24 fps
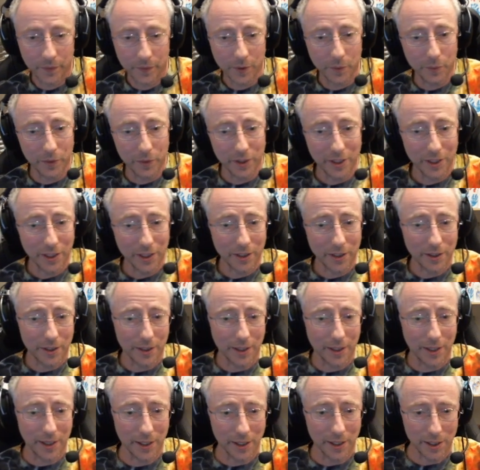We did get the
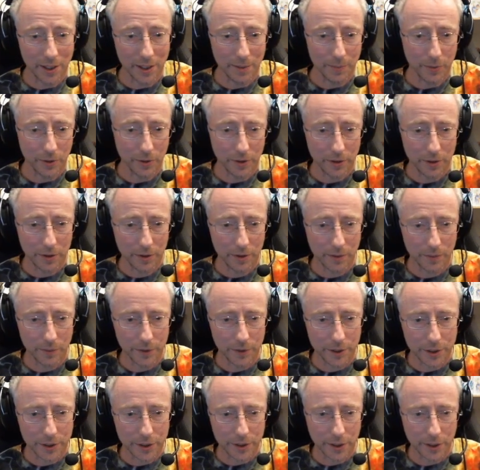Gatekeeper,
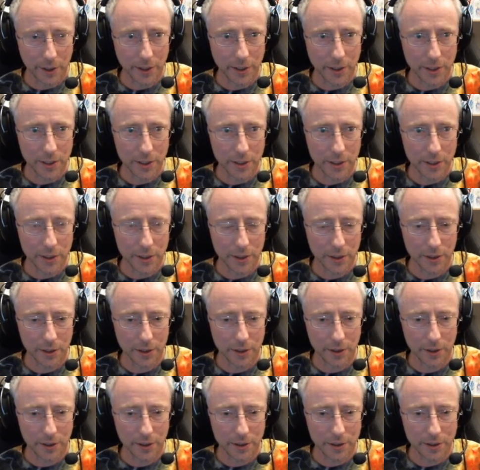which is nice.
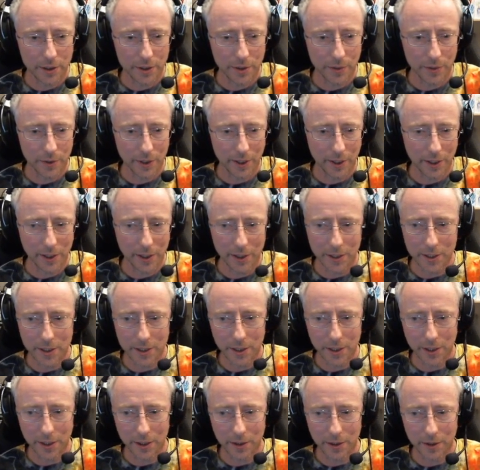So in case they
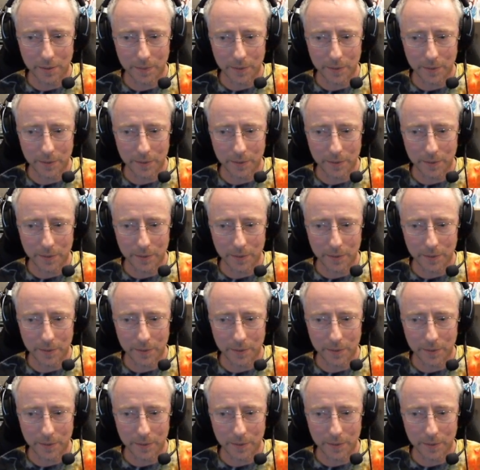get up